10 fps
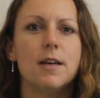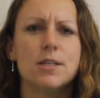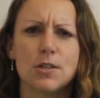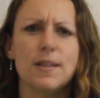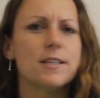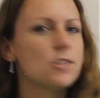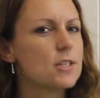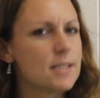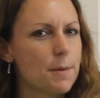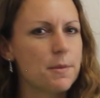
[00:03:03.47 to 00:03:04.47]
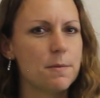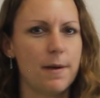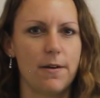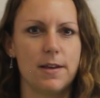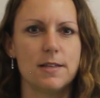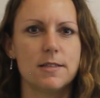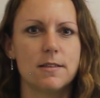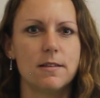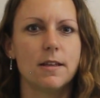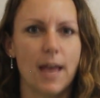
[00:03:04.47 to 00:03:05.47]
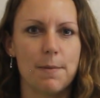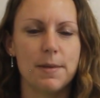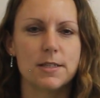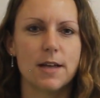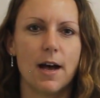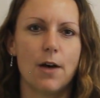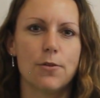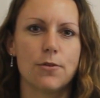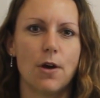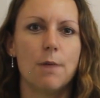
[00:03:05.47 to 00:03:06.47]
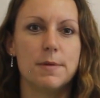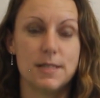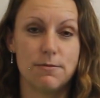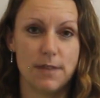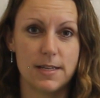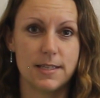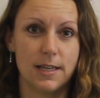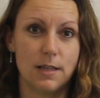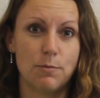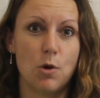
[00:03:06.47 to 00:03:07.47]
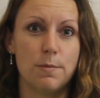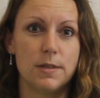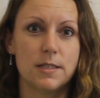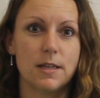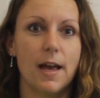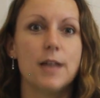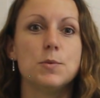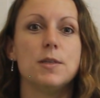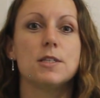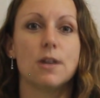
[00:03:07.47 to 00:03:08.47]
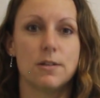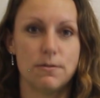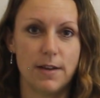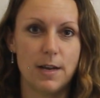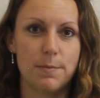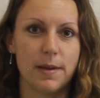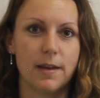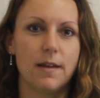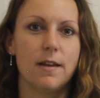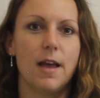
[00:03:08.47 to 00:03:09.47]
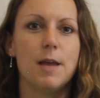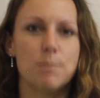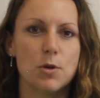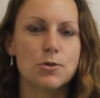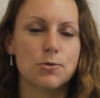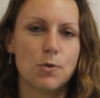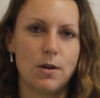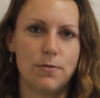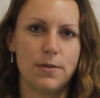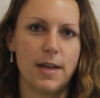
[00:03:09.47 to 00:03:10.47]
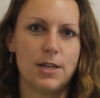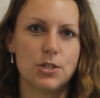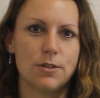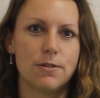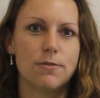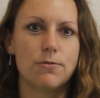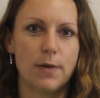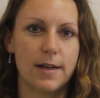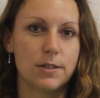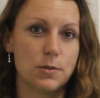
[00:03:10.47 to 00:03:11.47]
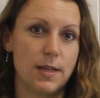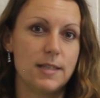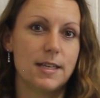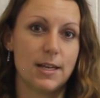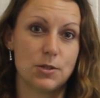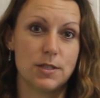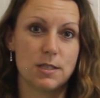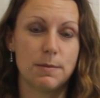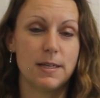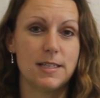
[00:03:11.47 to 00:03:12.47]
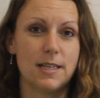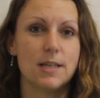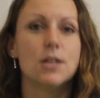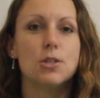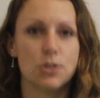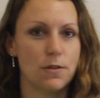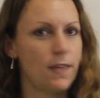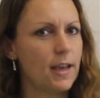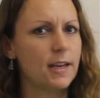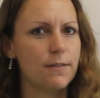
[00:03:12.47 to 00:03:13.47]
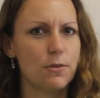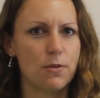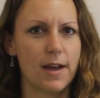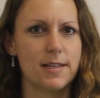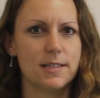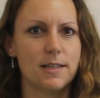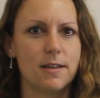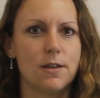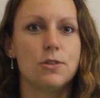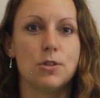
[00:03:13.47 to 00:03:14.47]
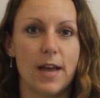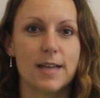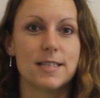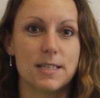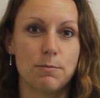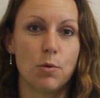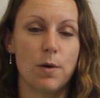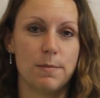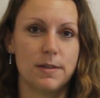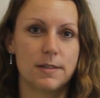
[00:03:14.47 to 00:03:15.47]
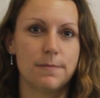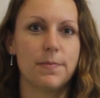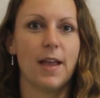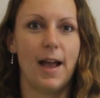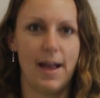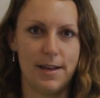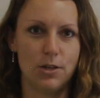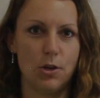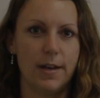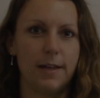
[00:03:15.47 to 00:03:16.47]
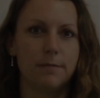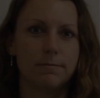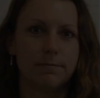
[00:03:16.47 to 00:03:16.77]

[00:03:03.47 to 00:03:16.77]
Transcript: So these are just some of the barriers that Cape Mental Health are busy facing at the moment as we start developing a post-school qualification for adults with intellectual disability so that they can have the right to access employment and learning.